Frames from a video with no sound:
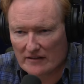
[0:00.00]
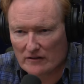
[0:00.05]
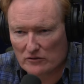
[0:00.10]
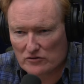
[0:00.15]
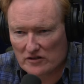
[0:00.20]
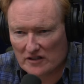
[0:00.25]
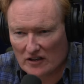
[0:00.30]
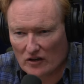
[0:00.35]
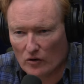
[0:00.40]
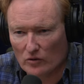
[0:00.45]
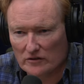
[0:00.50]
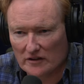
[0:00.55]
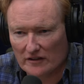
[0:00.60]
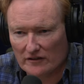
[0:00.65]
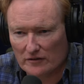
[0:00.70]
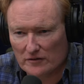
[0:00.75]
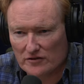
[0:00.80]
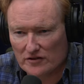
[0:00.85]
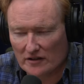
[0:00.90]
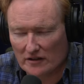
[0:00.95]
Those are the only
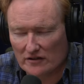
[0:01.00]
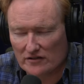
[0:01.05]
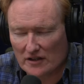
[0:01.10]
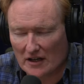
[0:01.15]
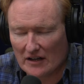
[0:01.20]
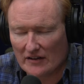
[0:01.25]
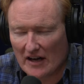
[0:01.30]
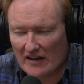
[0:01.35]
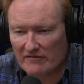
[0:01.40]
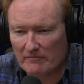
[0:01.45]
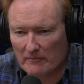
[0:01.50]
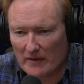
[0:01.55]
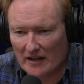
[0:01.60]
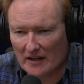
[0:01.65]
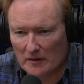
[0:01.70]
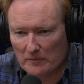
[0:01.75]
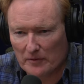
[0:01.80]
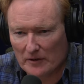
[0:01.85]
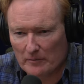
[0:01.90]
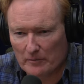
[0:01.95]
two yes. stickers, and I have
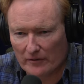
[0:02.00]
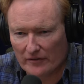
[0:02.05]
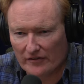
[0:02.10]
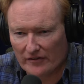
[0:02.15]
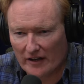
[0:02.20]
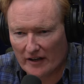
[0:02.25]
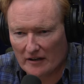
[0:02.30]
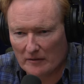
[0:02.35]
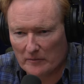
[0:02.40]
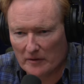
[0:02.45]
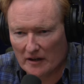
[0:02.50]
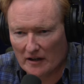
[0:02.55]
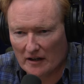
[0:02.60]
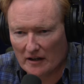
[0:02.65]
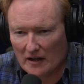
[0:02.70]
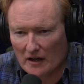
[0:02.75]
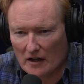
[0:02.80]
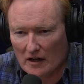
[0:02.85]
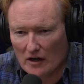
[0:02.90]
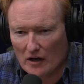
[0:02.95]
many people say to
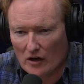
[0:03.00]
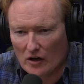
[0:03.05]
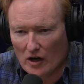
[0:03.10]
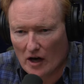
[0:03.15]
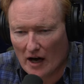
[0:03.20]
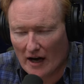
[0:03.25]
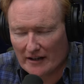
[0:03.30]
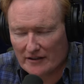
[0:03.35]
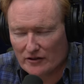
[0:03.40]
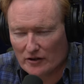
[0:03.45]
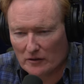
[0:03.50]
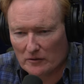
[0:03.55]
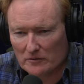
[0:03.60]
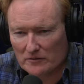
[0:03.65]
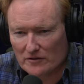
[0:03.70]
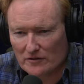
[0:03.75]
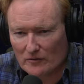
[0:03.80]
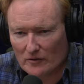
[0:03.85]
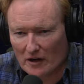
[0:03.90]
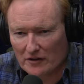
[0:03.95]
me. I
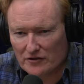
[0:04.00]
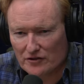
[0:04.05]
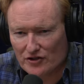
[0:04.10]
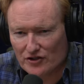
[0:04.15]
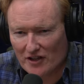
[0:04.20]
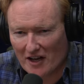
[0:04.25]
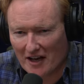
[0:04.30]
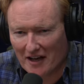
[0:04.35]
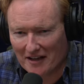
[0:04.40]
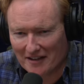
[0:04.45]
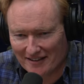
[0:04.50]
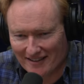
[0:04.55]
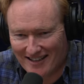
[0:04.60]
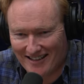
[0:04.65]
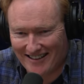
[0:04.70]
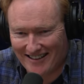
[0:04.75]
don't understand.